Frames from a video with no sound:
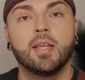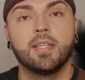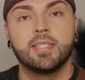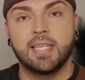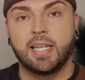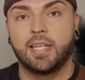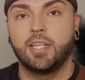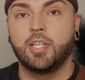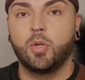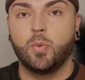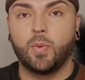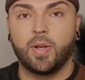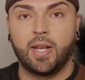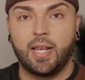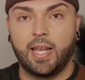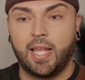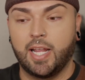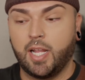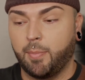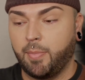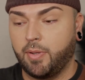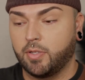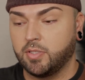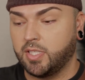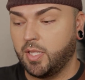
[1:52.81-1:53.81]
telling you what I
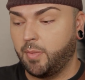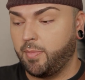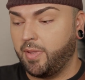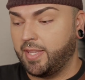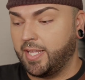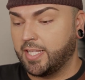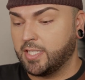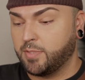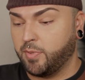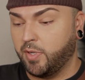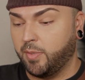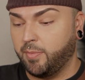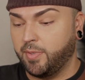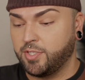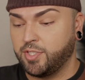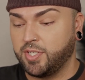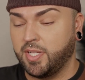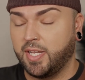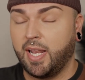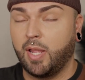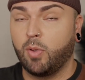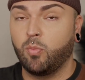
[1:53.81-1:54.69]
like about them, and that's pretty much it.